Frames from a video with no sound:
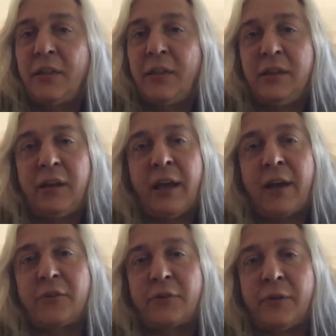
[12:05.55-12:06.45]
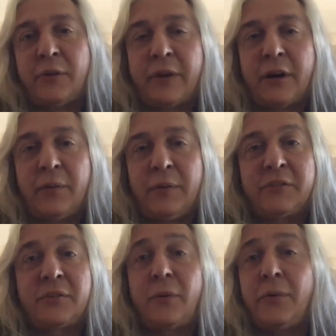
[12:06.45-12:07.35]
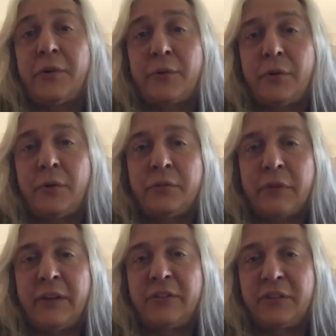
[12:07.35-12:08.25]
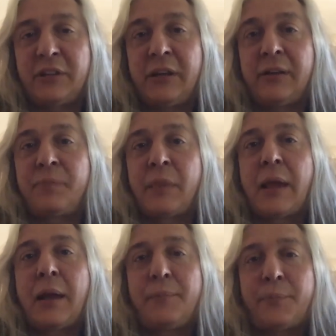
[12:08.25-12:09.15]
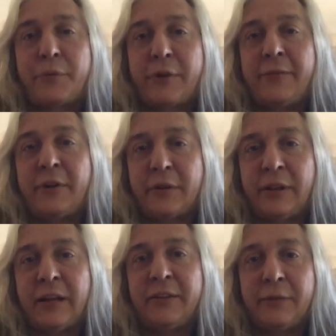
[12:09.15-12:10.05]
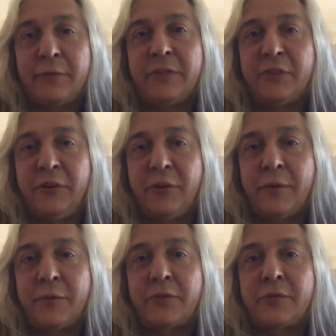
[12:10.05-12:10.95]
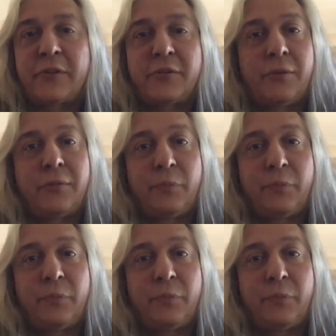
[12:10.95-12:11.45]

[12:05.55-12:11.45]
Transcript: the Azure environments or your own existing private cloud that runs in your infrastructure.